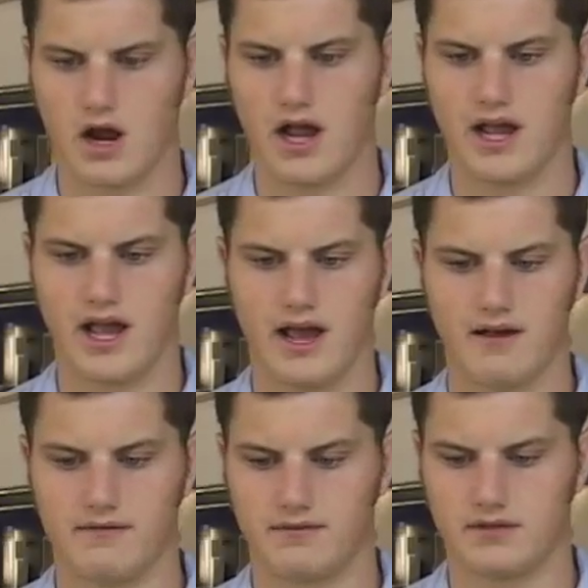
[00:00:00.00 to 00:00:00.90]
I
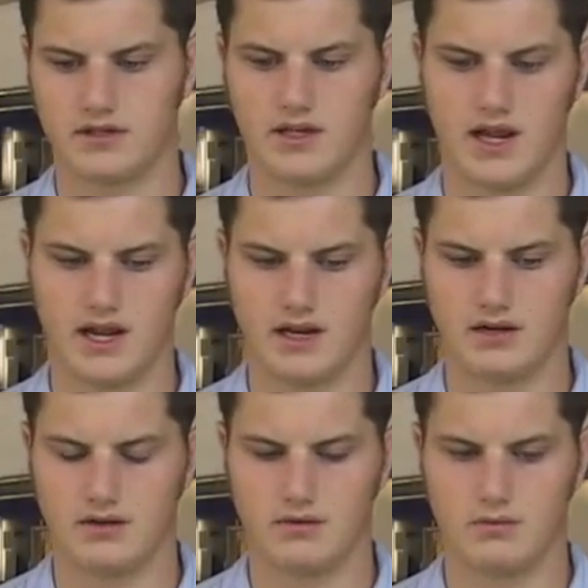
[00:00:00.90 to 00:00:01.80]
have
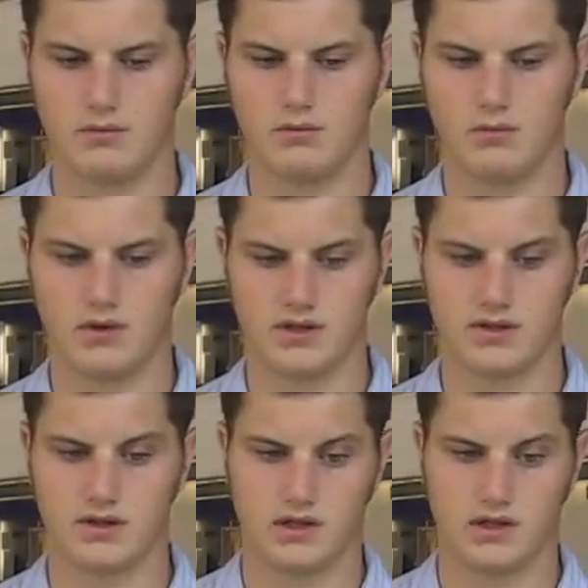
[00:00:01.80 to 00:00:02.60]
gained, with